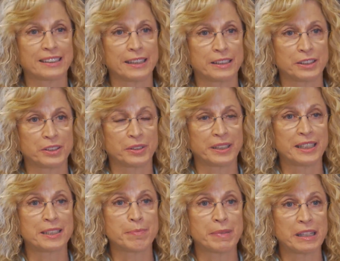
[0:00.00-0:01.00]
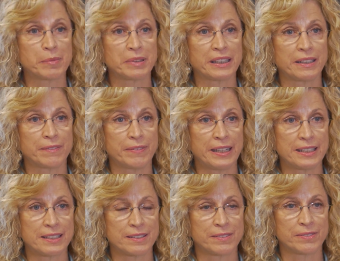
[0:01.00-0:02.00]
dentistry is minimally
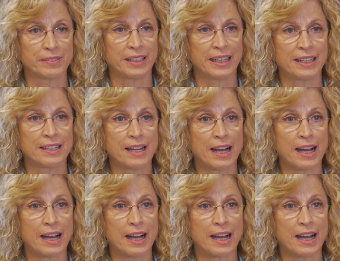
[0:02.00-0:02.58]
invasive and